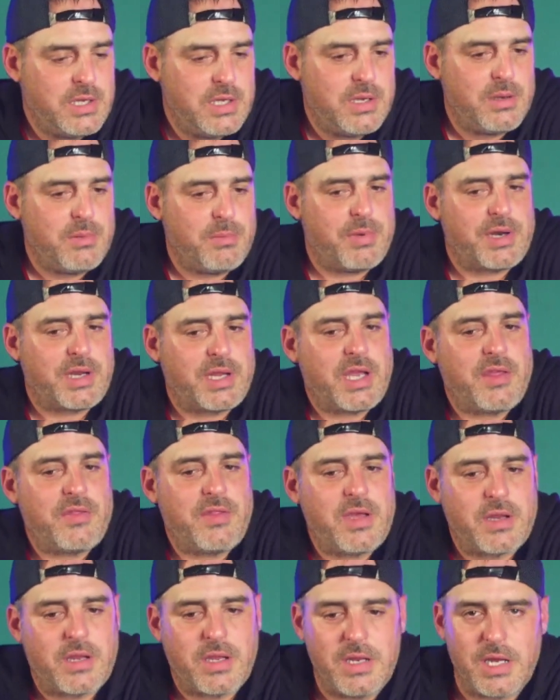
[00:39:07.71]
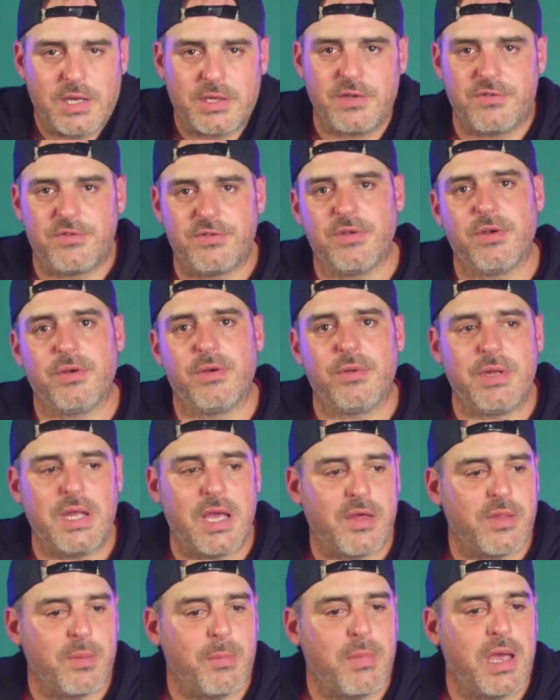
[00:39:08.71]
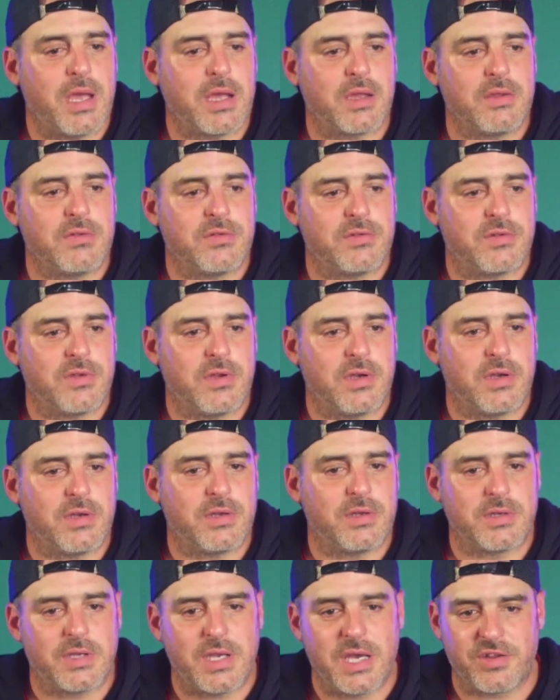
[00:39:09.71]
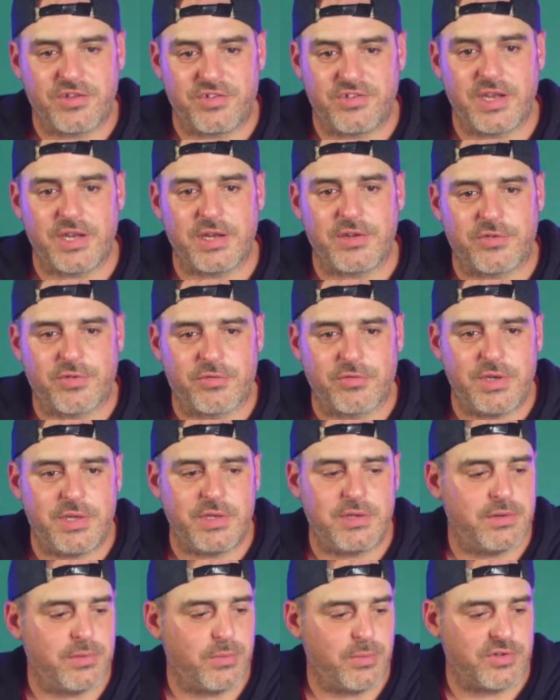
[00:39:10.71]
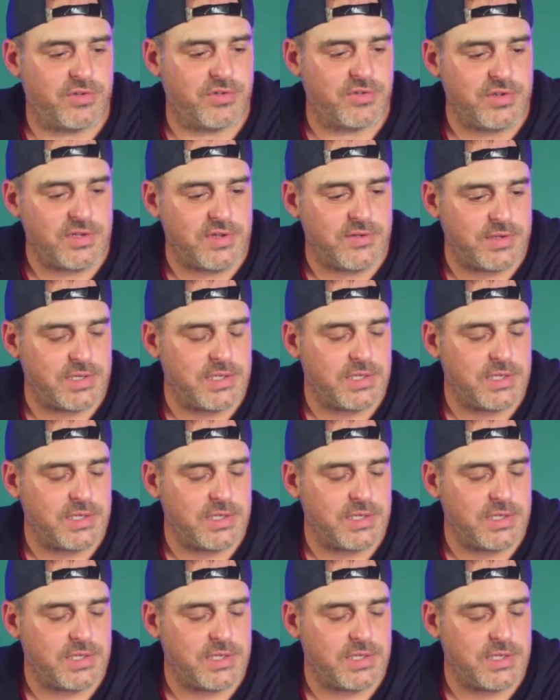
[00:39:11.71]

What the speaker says: But I got that connected, so now the Mac has got a second screen, which is nifty.